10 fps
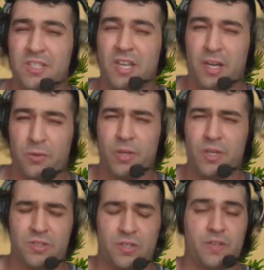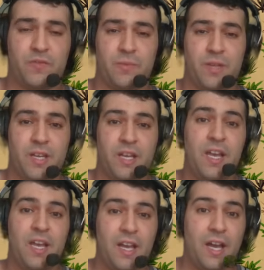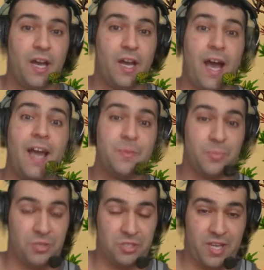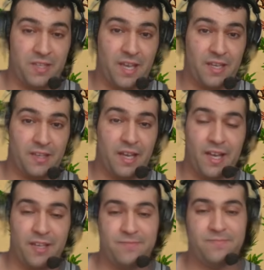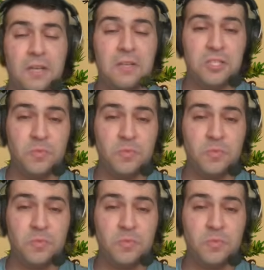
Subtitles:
that's kind of what it took for me. I appreciate that a lot. Now